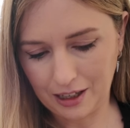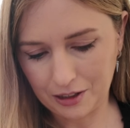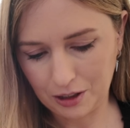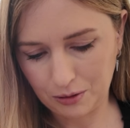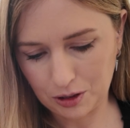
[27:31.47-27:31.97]
I
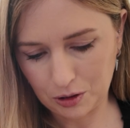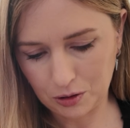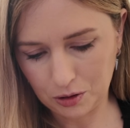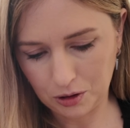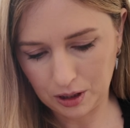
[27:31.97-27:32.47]
don't know what's
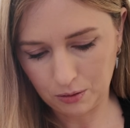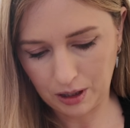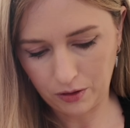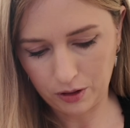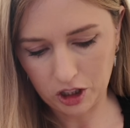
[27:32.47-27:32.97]
good and what
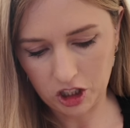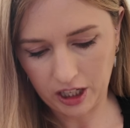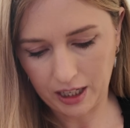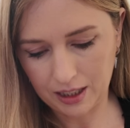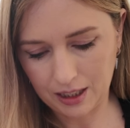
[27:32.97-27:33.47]
everyone's
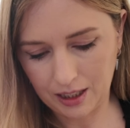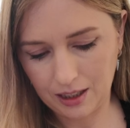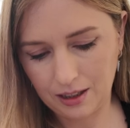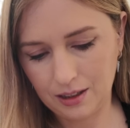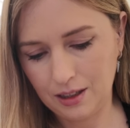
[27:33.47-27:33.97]

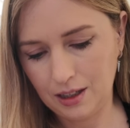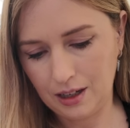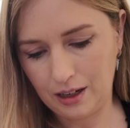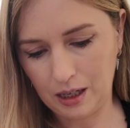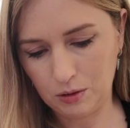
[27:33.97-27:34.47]
chasing.
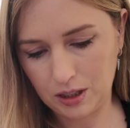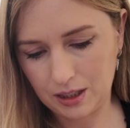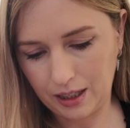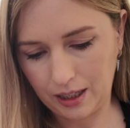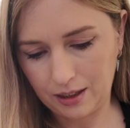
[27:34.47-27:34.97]
I'm
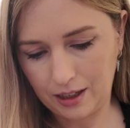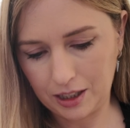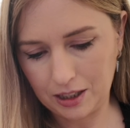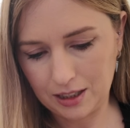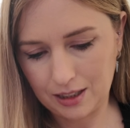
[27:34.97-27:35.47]
just like,
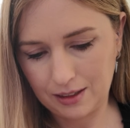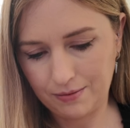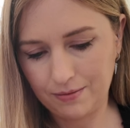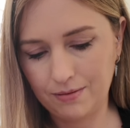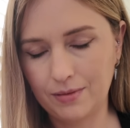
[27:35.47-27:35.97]

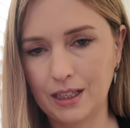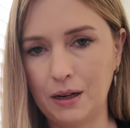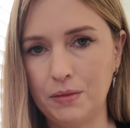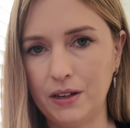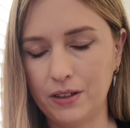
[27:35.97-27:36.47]

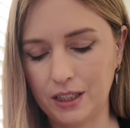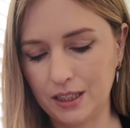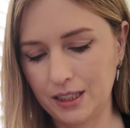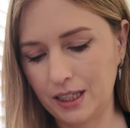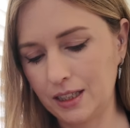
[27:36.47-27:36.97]
I'm there for the
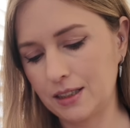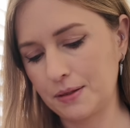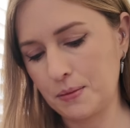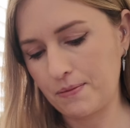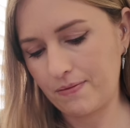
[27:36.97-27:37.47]
aesthetics.
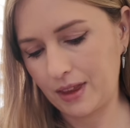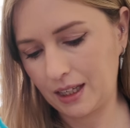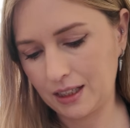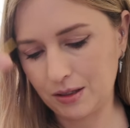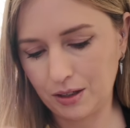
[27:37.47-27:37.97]

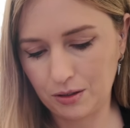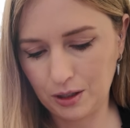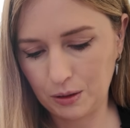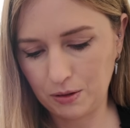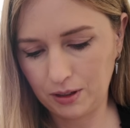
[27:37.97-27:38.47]
So I thought
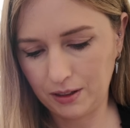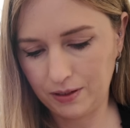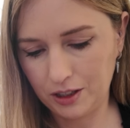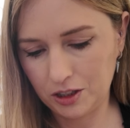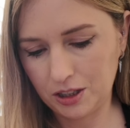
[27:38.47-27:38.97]
it could be really
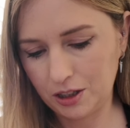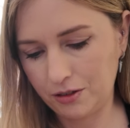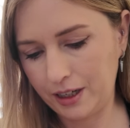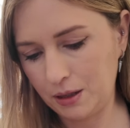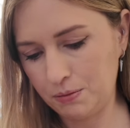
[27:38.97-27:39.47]
fun just to
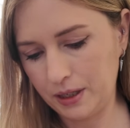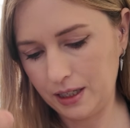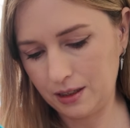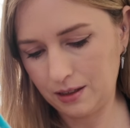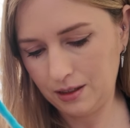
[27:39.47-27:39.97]
create a
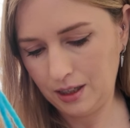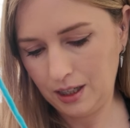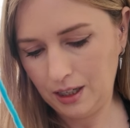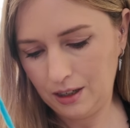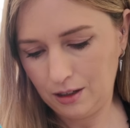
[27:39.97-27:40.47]
binder
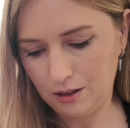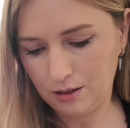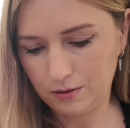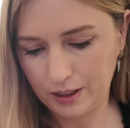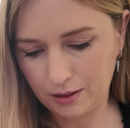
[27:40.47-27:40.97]

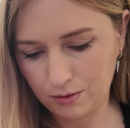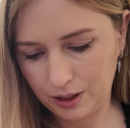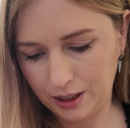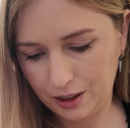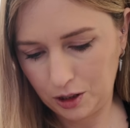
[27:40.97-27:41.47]
of like
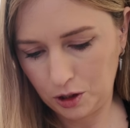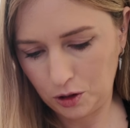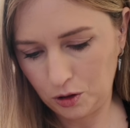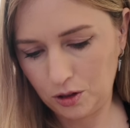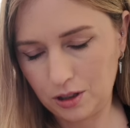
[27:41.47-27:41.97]
really
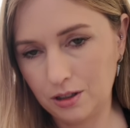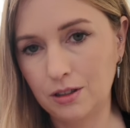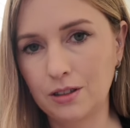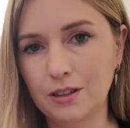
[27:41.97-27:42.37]
cute